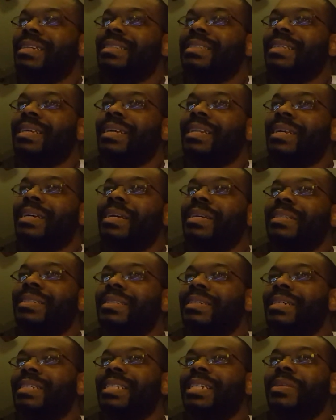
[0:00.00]
it sounded like
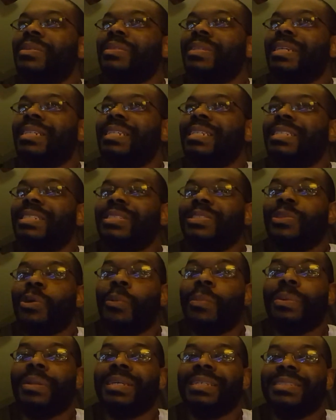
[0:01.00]
because he was like, this is no
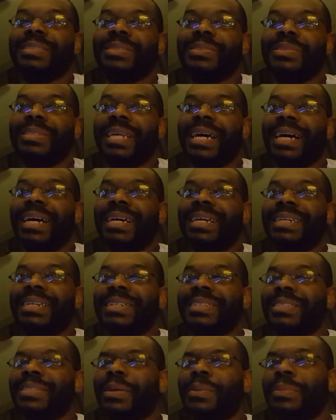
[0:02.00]
place to die or
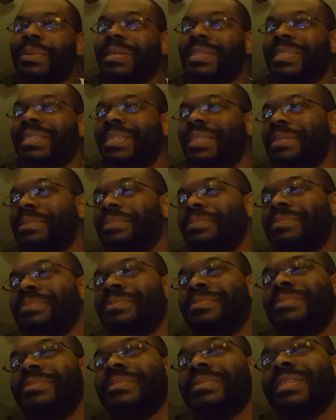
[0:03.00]
something like that.
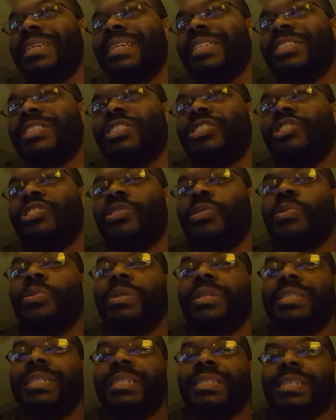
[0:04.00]
As
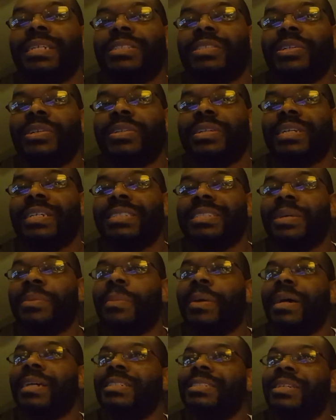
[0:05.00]
soon as he started turning,
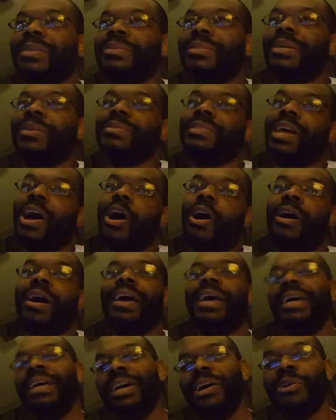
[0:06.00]
somebody jumped up and was like, oh
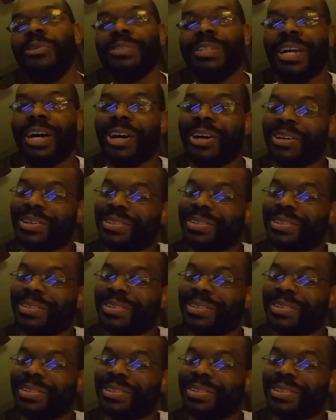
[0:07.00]
hell no.